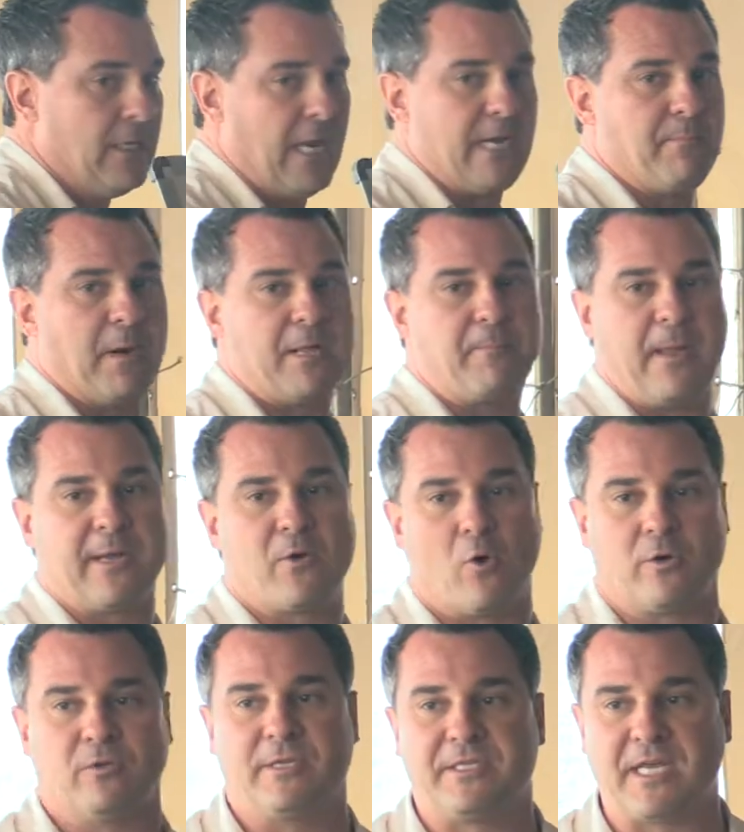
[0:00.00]
Anybody pay
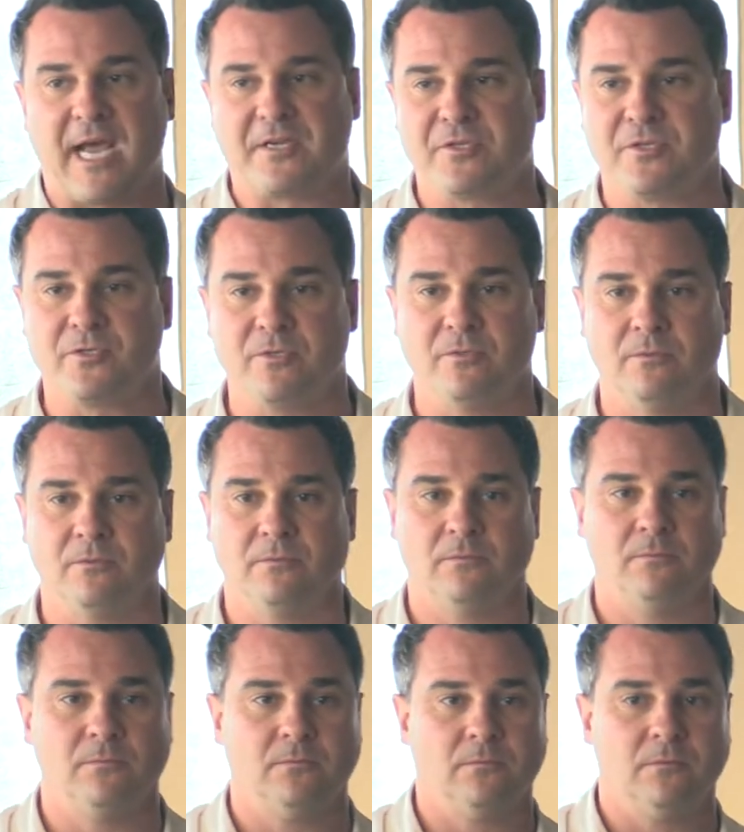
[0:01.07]
quarterly taxes?
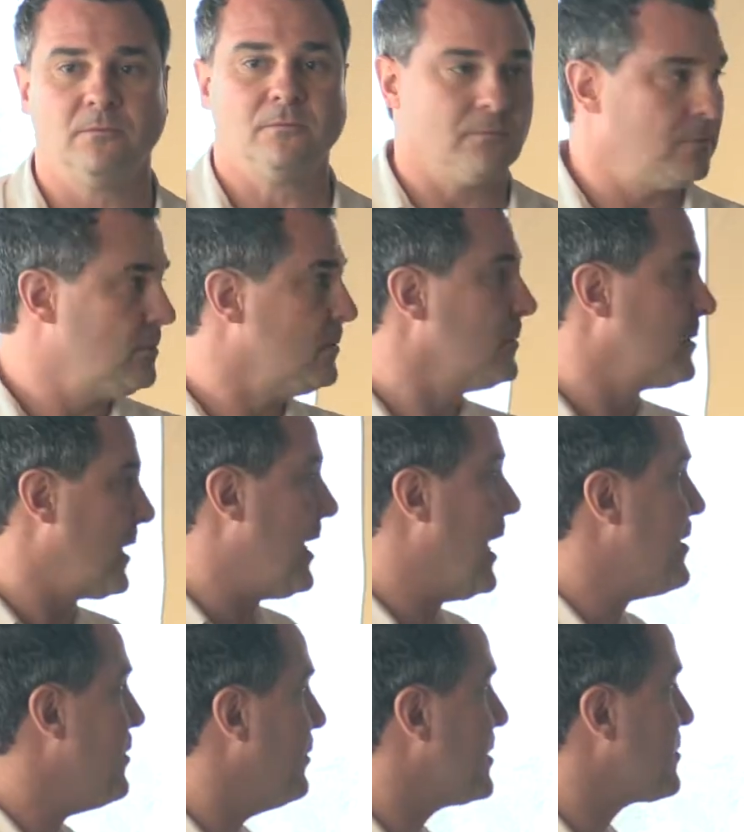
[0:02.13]
Okay,
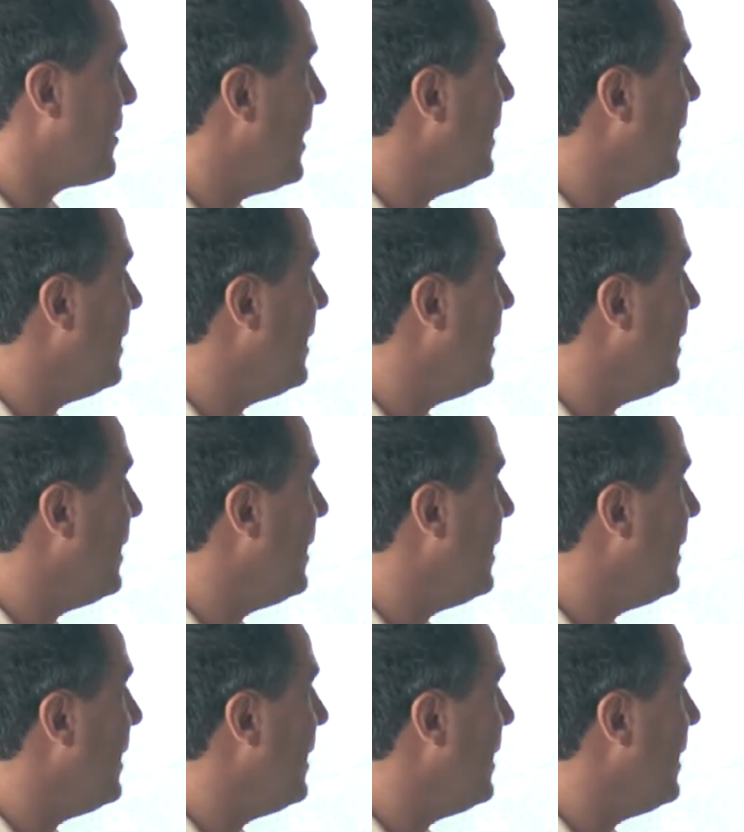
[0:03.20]
I do as